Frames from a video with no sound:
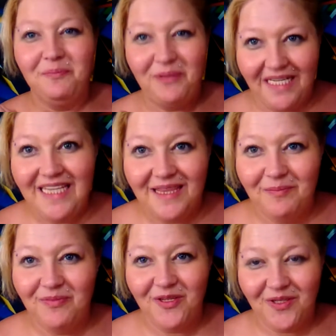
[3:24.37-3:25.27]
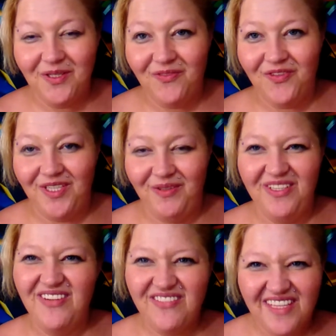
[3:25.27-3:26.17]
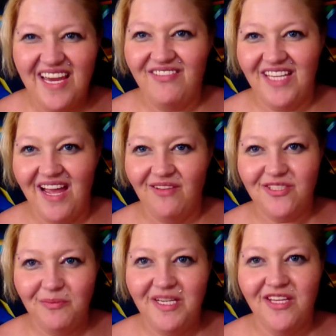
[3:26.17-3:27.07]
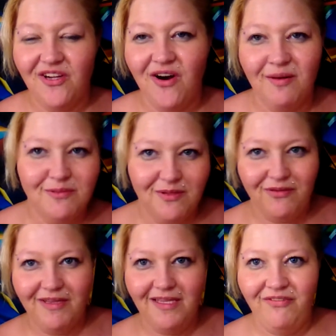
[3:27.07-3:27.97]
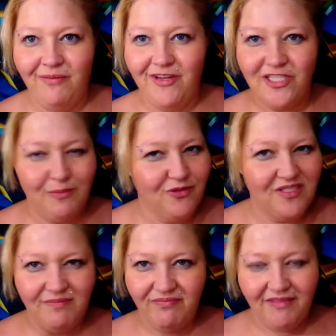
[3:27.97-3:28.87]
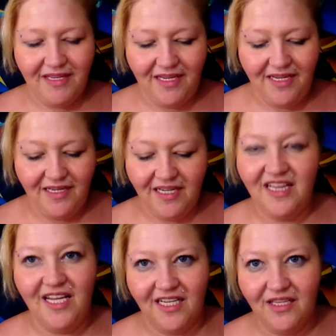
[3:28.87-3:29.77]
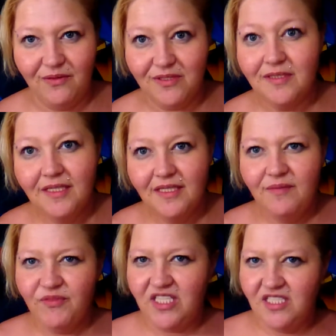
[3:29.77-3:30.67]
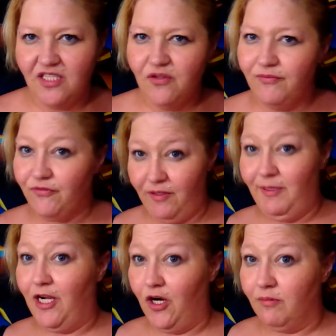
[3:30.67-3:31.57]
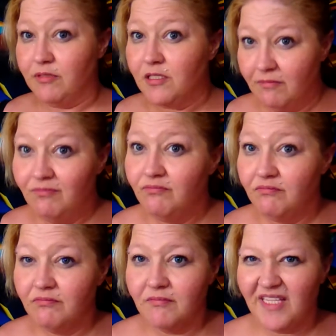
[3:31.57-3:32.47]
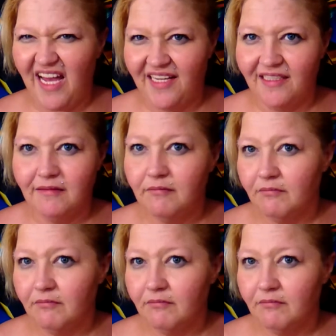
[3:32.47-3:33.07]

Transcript: But eat them. They're good for you. And you don't really have to count too many of the carbs with the green leafy vegetables. Eat a lot of those. Consider them freebie carbs. Kind of.